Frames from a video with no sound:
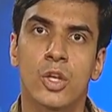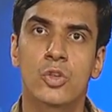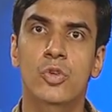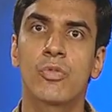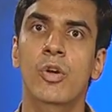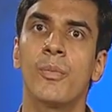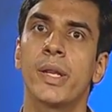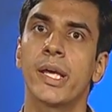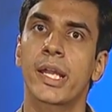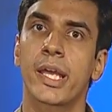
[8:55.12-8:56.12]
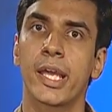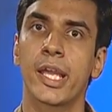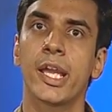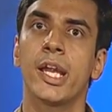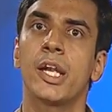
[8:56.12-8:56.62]
So from layer
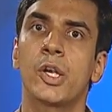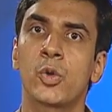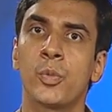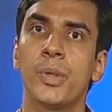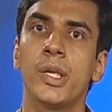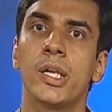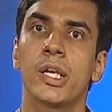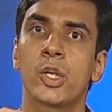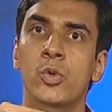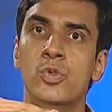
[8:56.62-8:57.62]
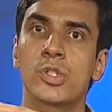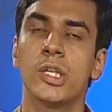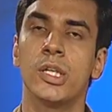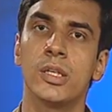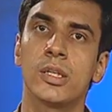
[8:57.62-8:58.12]
A to B to
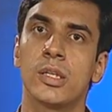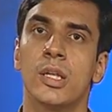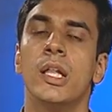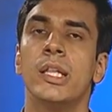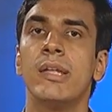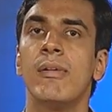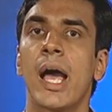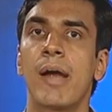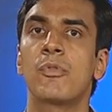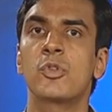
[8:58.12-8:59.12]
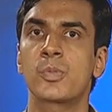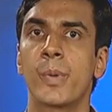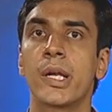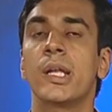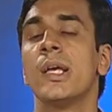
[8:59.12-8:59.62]
C, they will have to
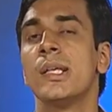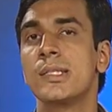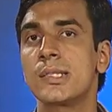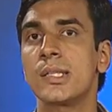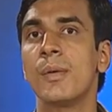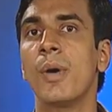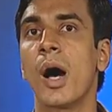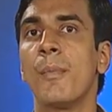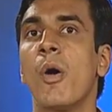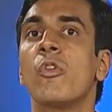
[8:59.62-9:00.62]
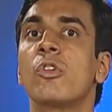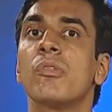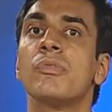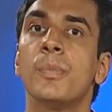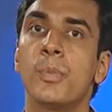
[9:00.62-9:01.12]
spend some amount of
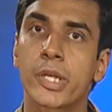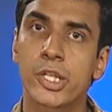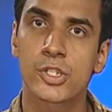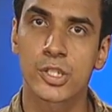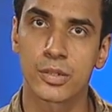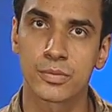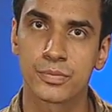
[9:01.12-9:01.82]
the potential.